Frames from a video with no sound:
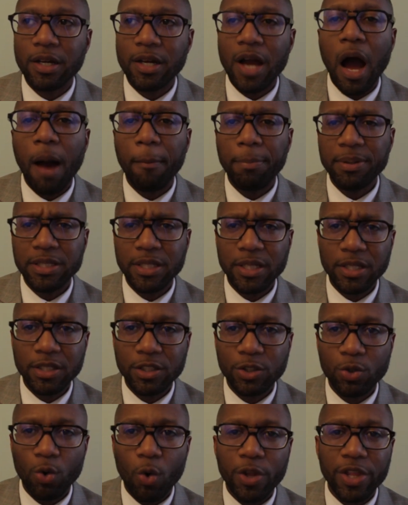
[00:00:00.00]

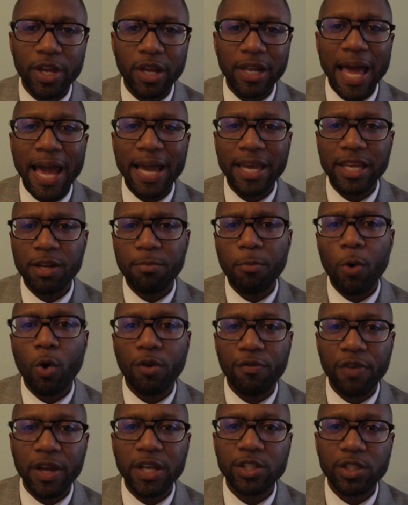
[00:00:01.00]
competence or they're lacking in
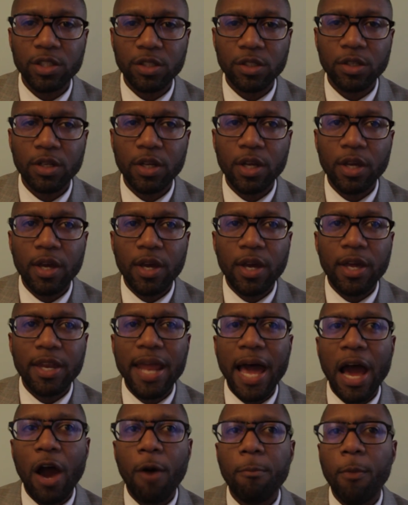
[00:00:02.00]
motivation.
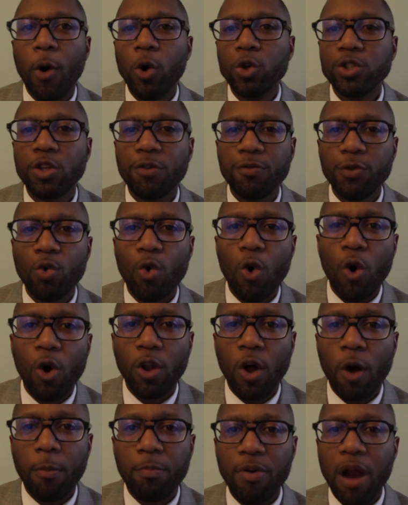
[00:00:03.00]
Now, most of you
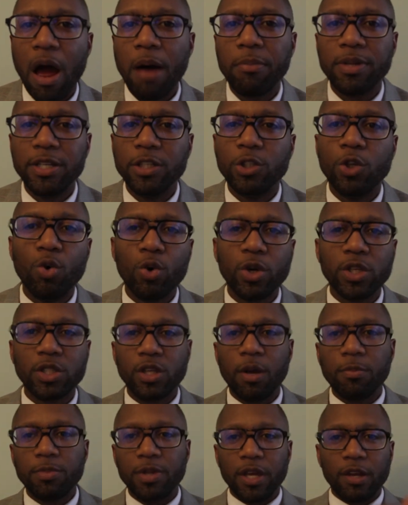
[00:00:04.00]
all are probably doing
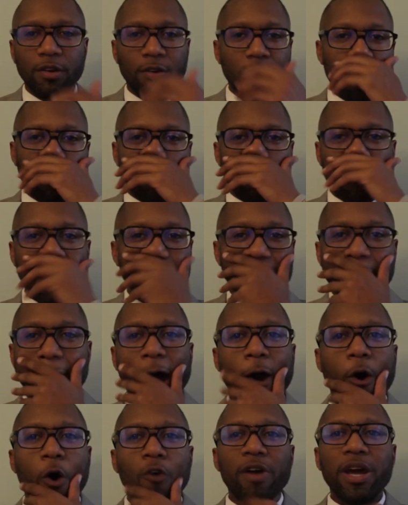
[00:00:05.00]
something right
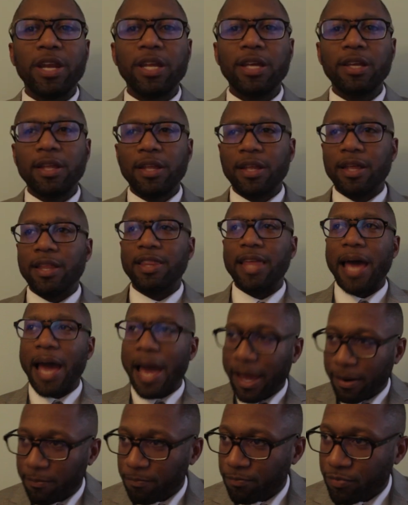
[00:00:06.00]
now already
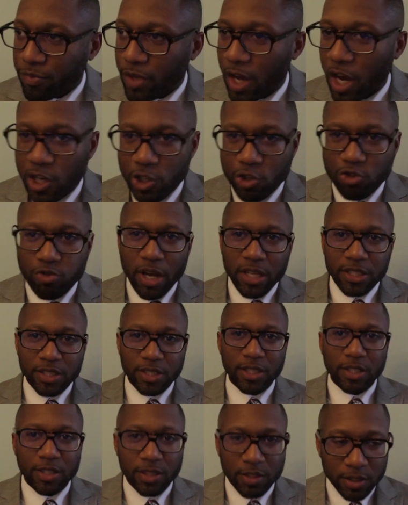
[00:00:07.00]
that
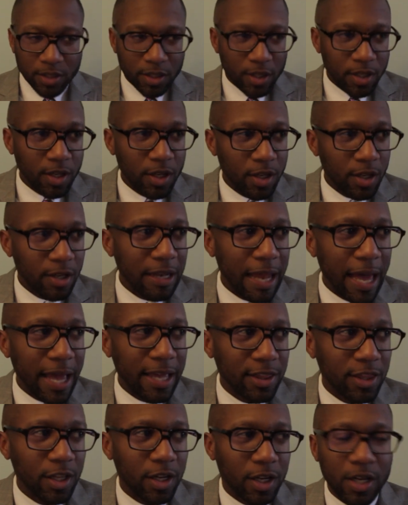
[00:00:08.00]
addresses
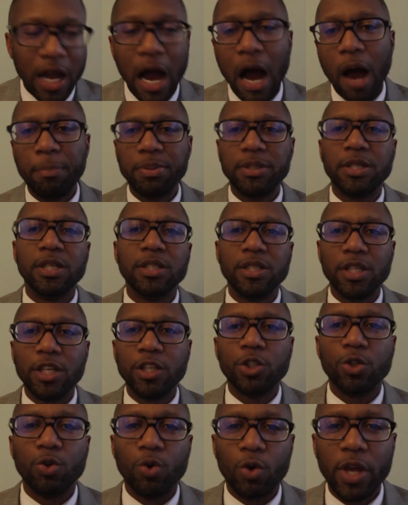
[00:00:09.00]
like the competence
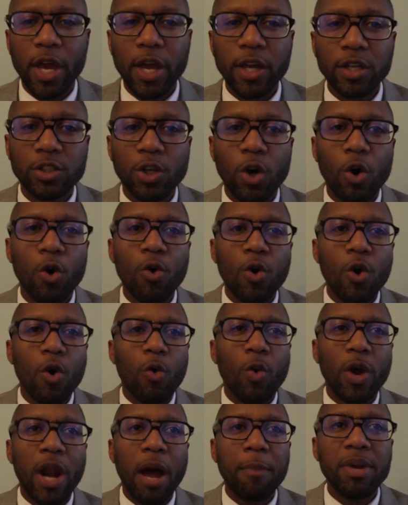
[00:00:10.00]
issue, okay? So,
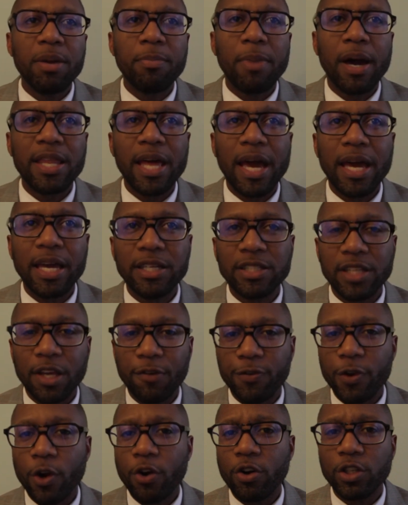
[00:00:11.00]
what I mean by that is
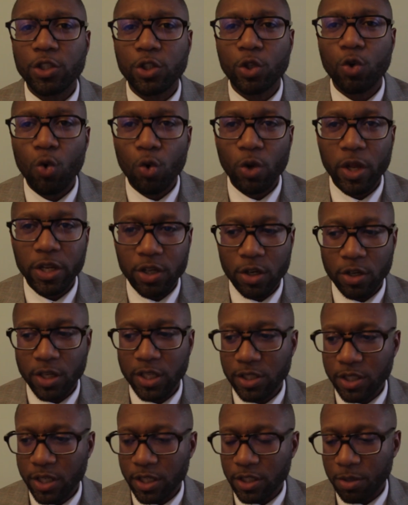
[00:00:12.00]
if you're in school and you're
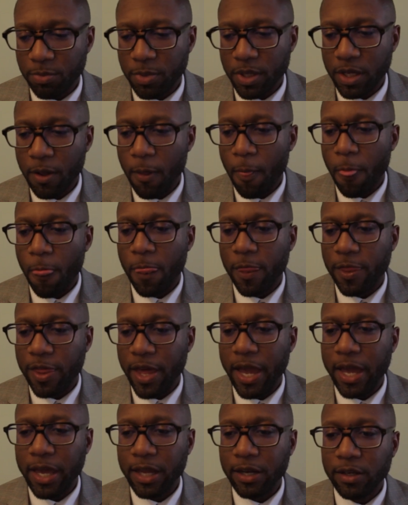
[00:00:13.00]
listening to me,
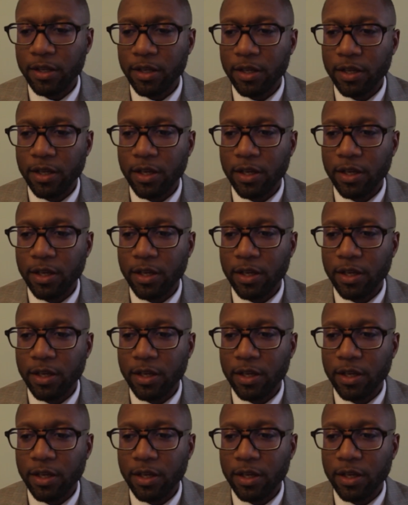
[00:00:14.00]
then